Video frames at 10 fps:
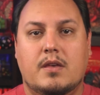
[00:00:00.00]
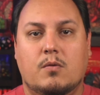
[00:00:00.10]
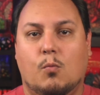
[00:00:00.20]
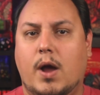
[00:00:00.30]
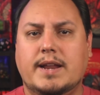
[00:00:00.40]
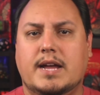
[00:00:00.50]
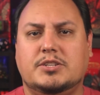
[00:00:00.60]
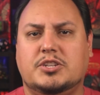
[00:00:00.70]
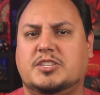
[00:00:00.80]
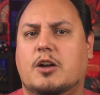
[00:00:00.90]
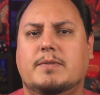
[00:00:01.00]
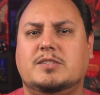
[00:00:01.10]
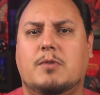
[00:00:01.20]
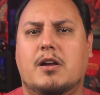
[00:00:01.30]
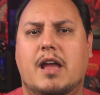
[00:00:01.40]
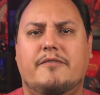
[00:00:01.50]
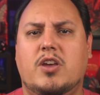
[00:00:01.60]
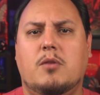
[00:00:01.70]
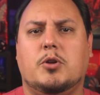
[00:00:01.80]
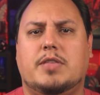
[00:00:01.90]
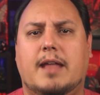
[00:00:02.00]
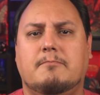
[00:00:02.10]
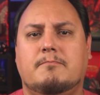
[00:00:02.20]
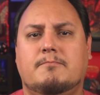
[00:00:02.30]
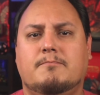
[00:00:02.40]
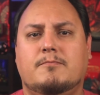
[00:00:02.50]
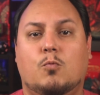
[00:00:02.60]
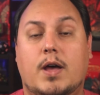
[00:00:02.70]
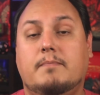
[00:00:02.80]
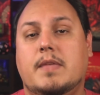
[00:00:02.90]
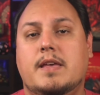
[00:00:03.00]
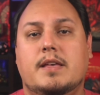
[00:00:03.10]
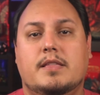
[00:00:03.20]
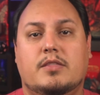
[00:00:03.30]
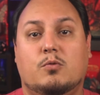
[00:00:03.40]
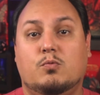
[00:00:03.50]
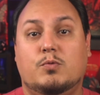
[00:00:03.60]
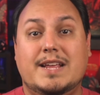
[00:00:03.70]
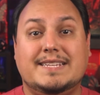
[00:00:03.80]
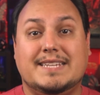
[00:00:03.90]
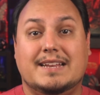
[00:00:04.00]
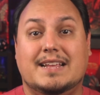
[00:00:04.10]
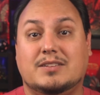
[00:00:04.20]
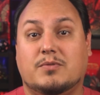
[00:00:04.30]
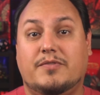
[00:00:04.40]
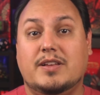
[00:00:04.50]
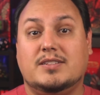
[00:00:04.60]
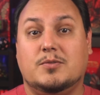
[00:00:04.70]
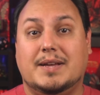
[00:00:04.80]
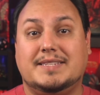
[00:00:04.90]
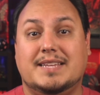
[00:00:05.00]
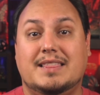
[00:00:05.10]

Why not just always wear heavy armor then? Well, the reason is revealed to us in